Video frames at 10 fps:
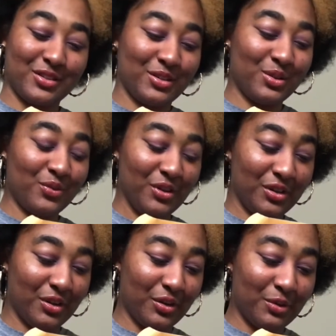And then I
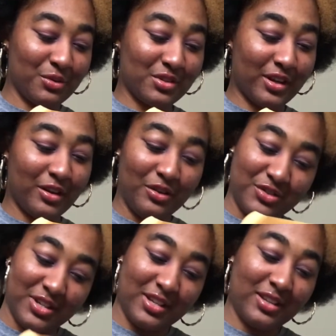remember I got really
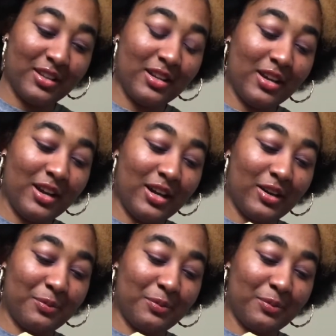into her and I wanted to like,